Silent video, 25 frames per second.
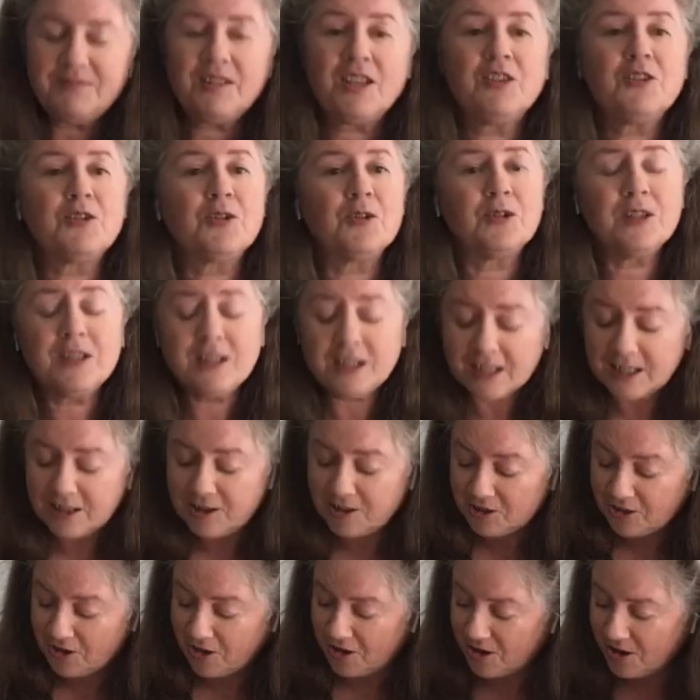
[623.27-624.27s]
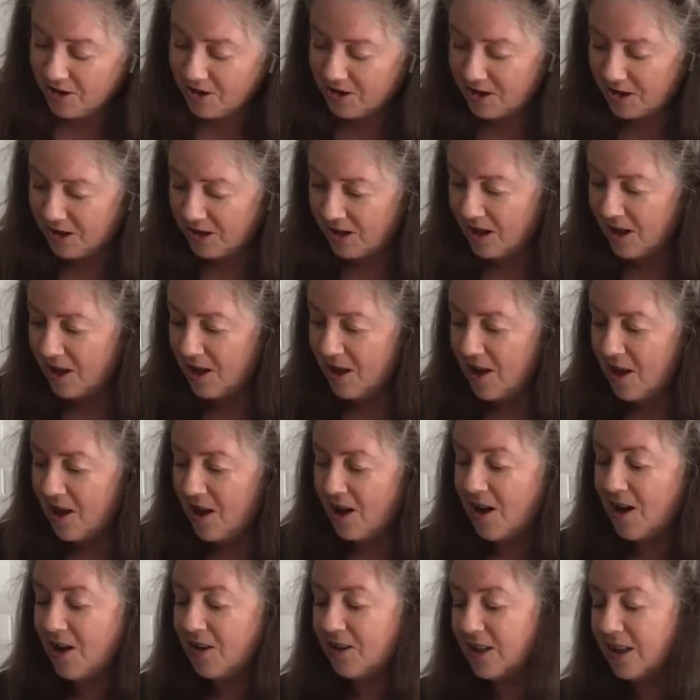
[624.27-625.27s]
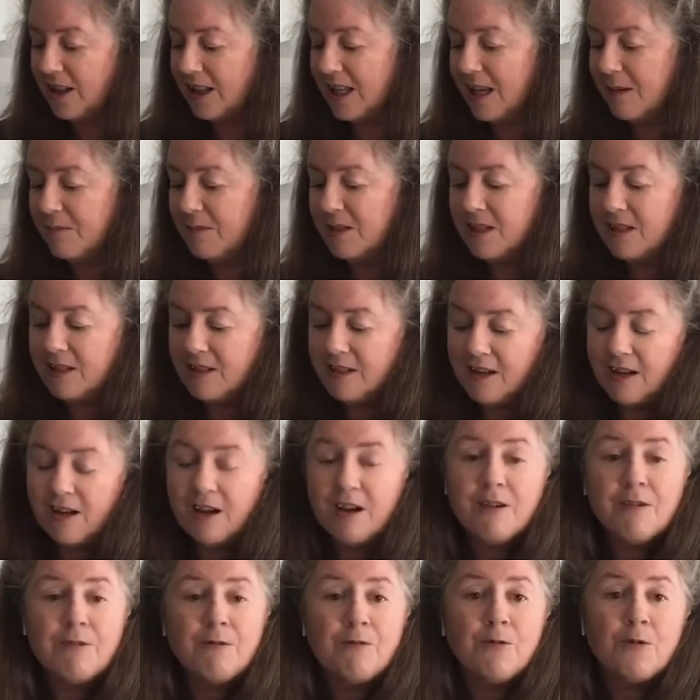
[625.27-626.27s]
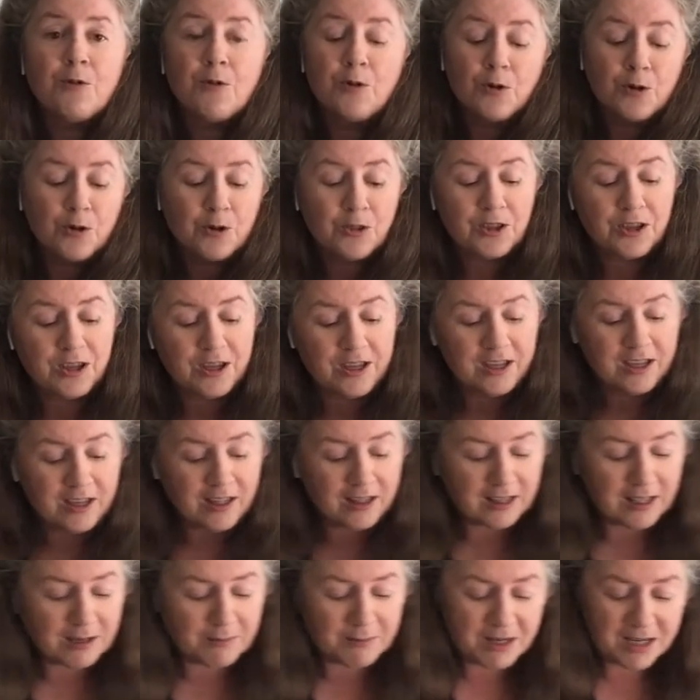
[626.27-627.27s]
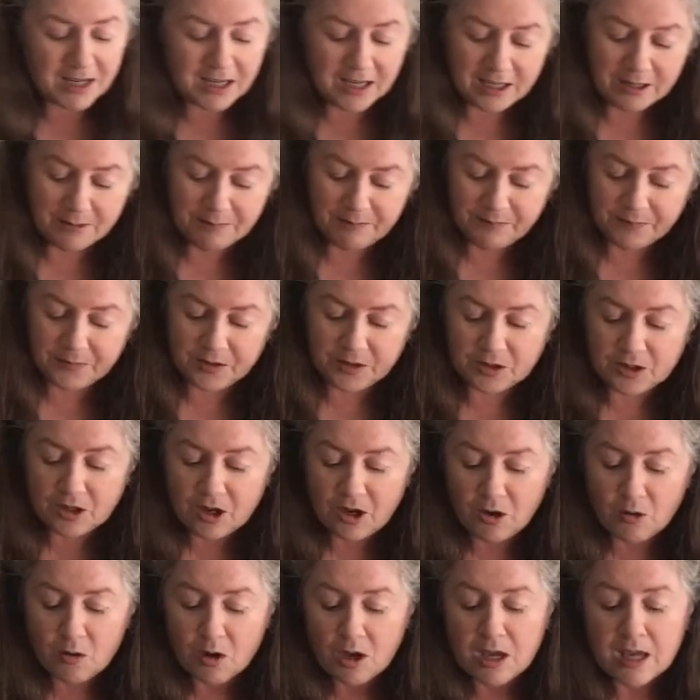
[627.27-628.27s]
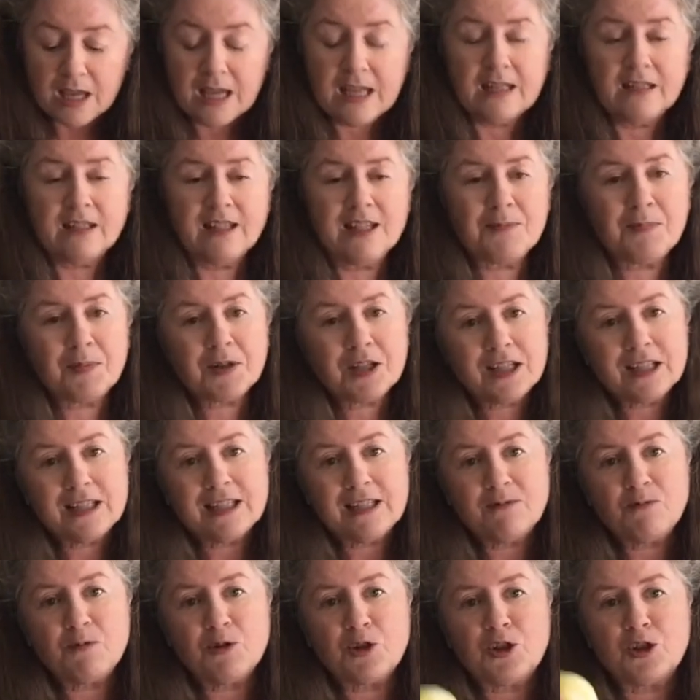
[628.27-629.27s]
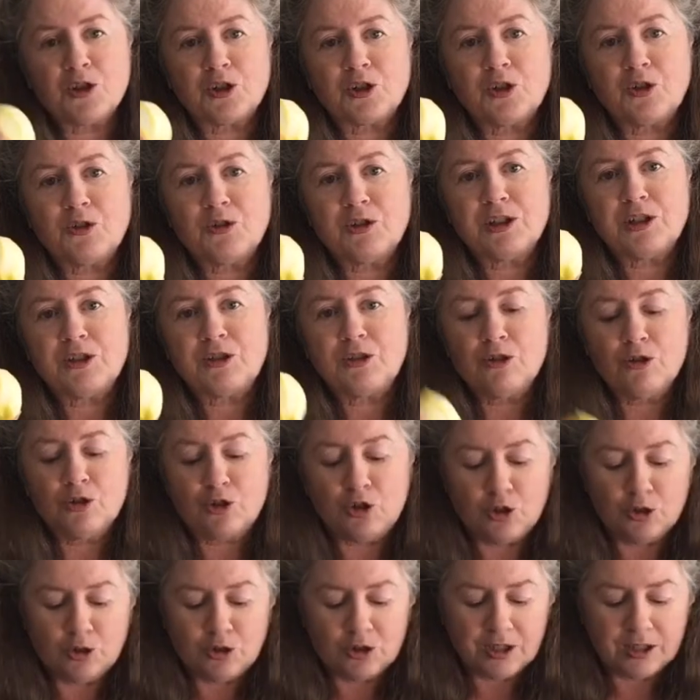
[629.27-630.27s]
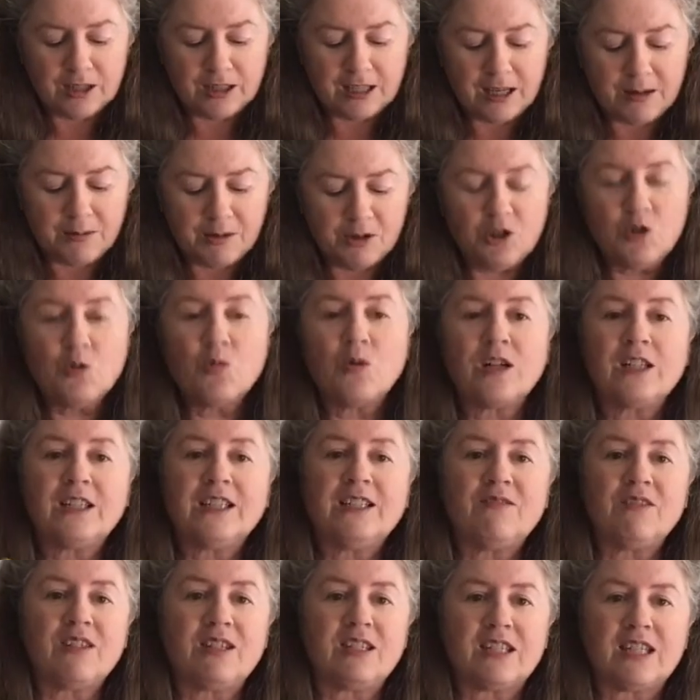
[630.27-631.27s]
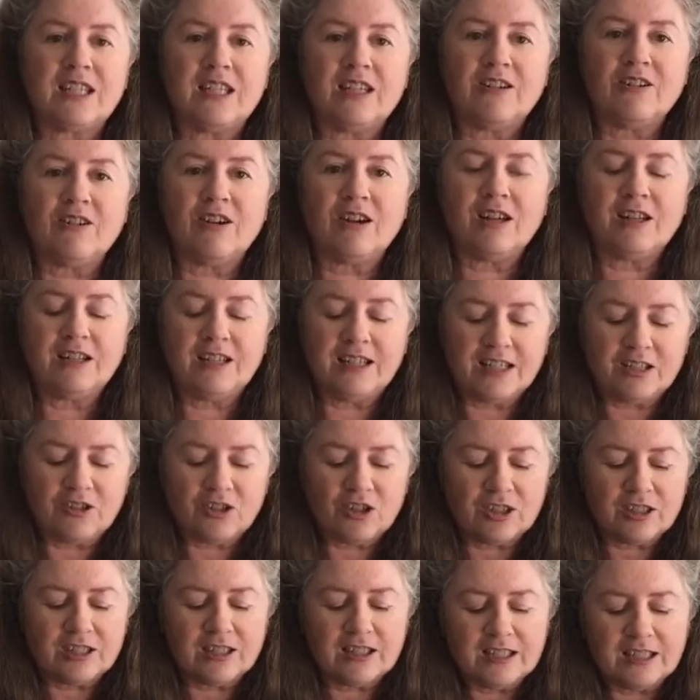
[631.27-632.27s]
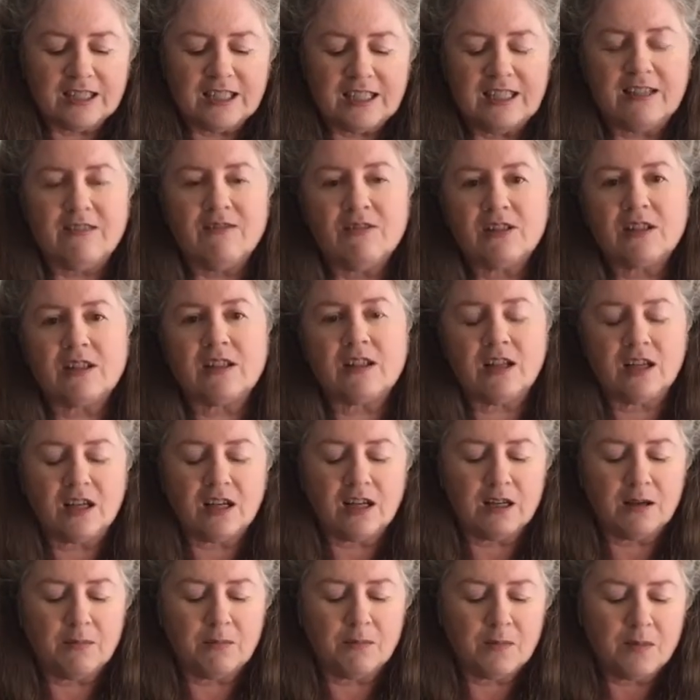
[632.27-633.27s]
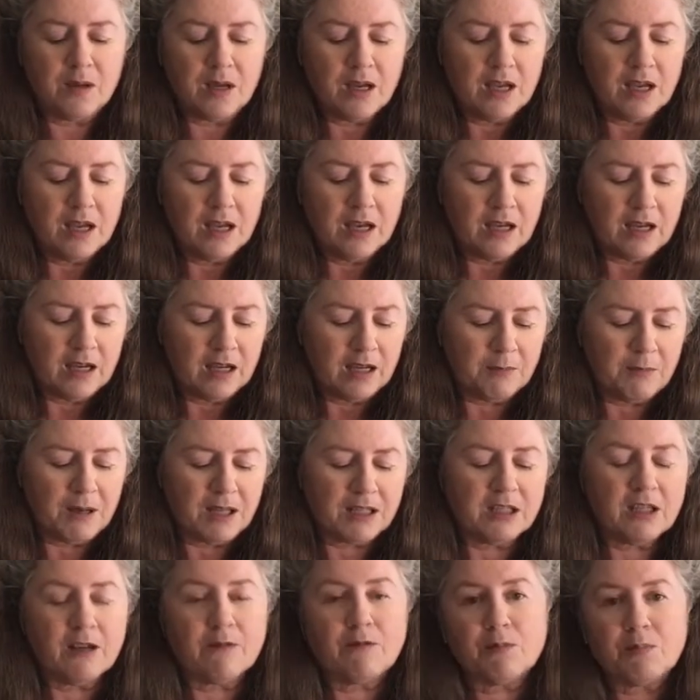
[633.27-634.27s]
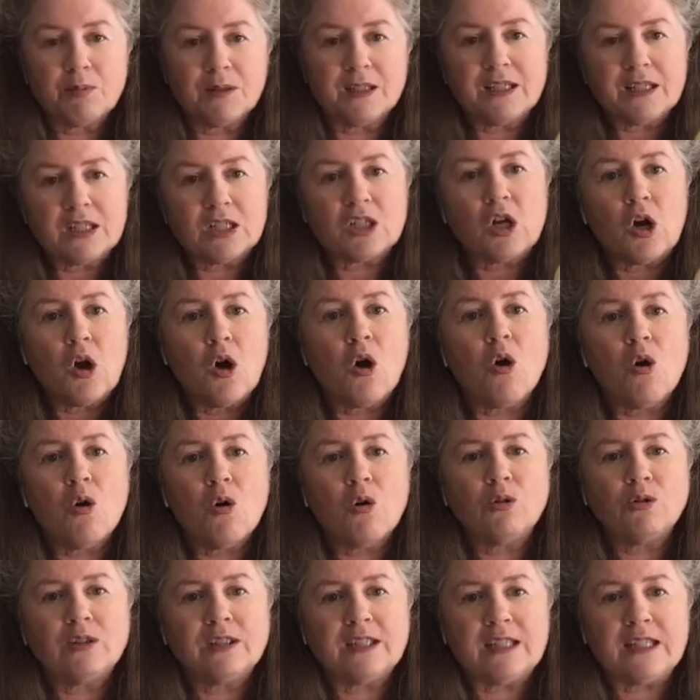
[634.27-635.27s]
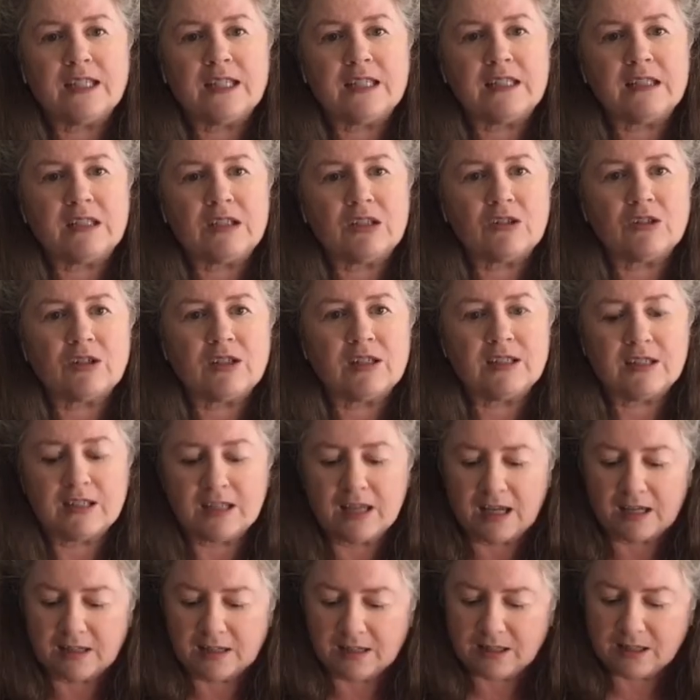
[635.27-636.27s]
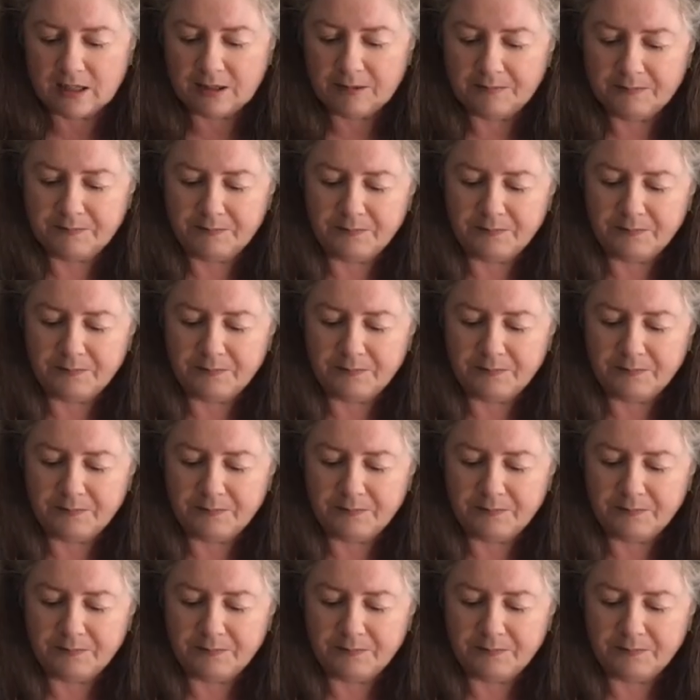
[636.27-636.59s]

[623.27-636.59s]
So let's get started on the lemon for the lemonade. So typically when you're going to juice a lemon, you want to leave the skin on. It just leaves a tougher place to hold and easier to zest.